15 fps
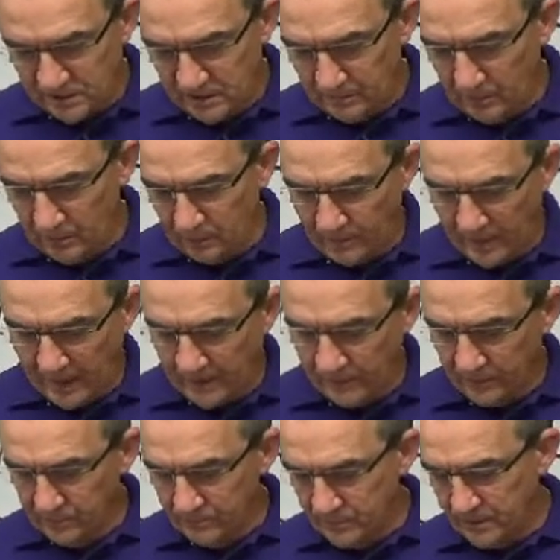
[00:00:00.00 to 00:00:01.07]
similar
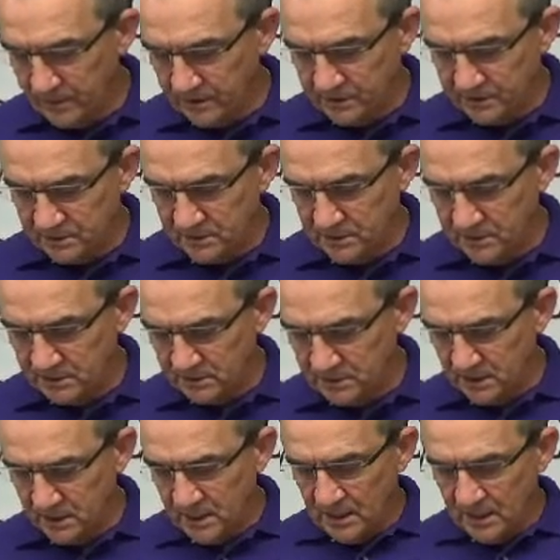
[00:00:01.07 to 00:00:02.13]
pattern, but it's,
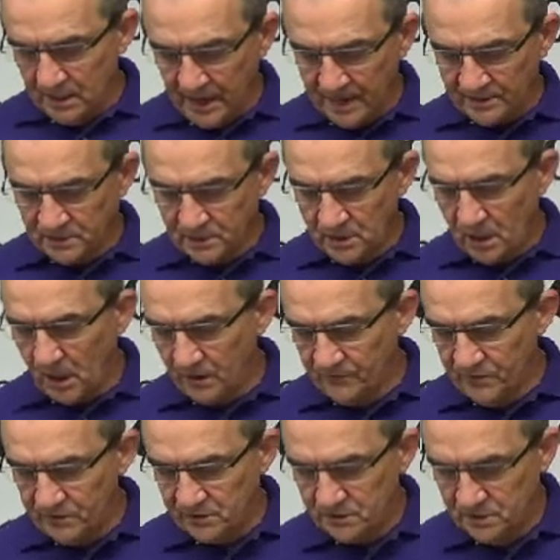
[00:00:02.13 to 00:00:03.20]
it's, it has an
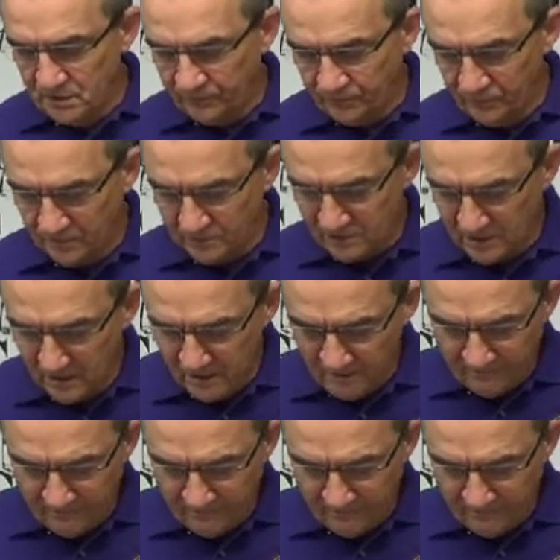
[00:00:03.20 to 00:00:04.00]
obvious difference.